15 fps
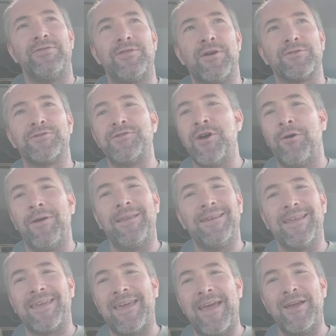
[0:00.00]
There's no
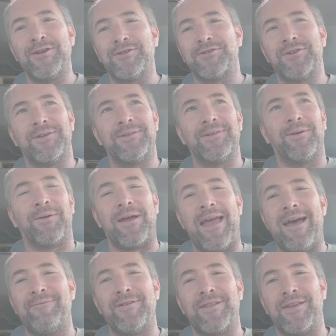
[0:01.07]
indication or
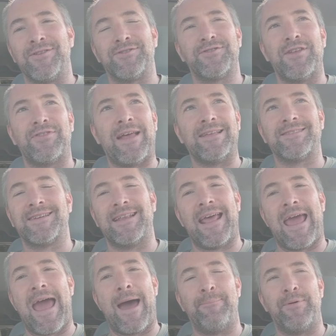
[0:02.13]
evidence that that's going
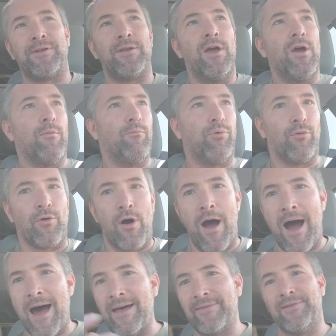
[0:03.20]
to happen
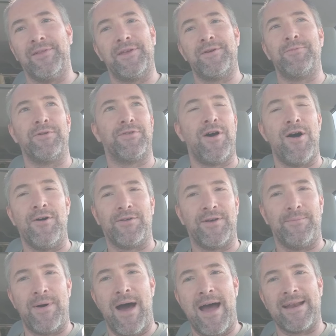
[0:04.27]
broadly with all
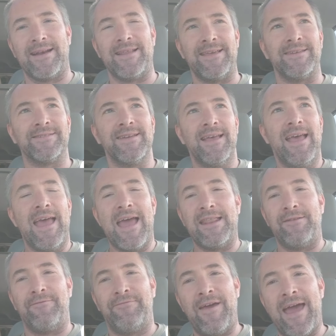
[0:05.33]
commodities. And
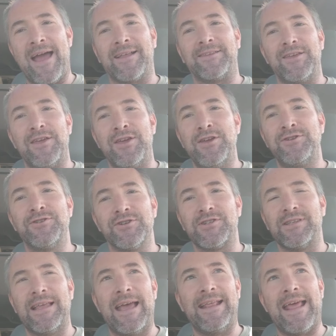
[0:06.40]
in fact, he
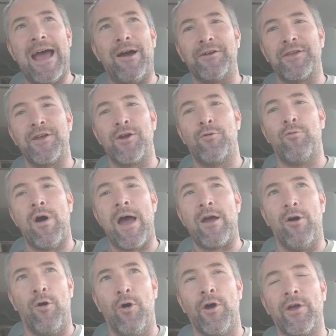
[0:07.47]
just laid out here why
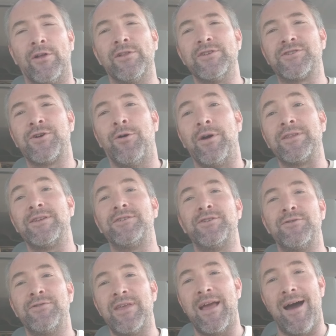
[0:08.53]
oil is going to
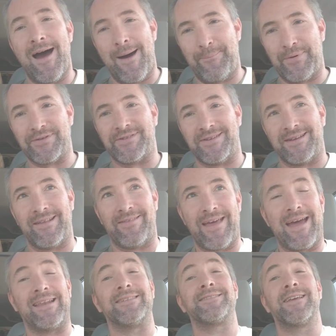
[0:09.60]
do the opposite of
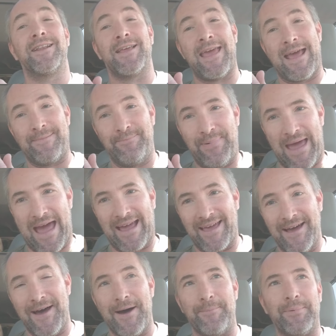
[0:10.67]
that. It's going to get
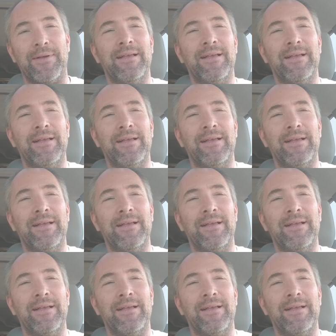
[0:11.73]
back up.